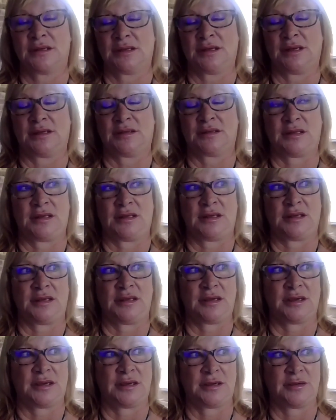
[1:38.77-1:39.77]
at the
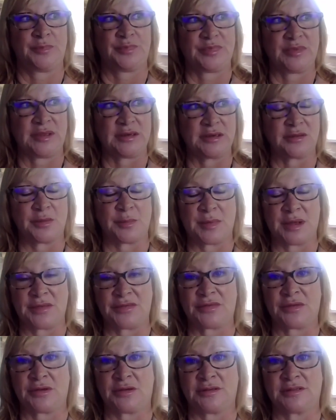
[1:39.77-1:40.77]
end of the
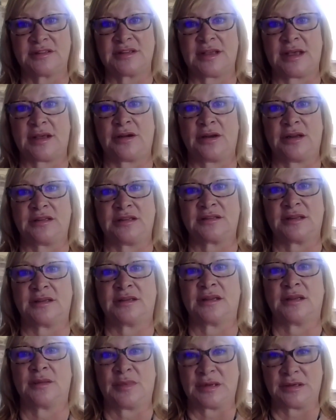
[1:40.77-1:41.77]
month on Saturday and
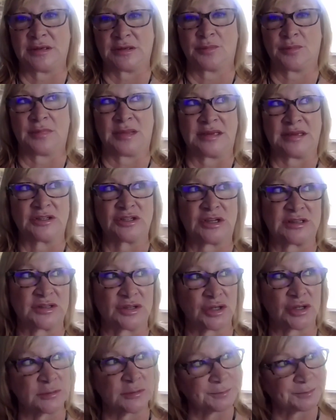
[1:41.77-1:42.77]
Sunday in
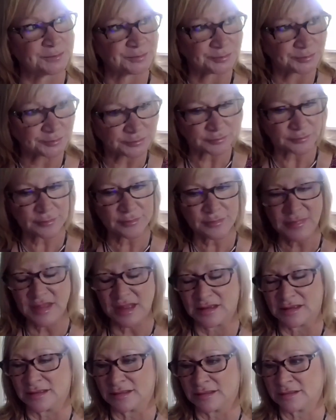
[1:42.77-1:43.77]
Manchester,
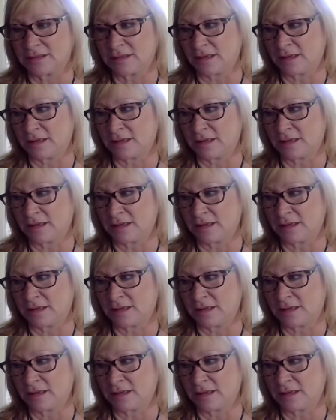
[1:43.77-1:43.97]
and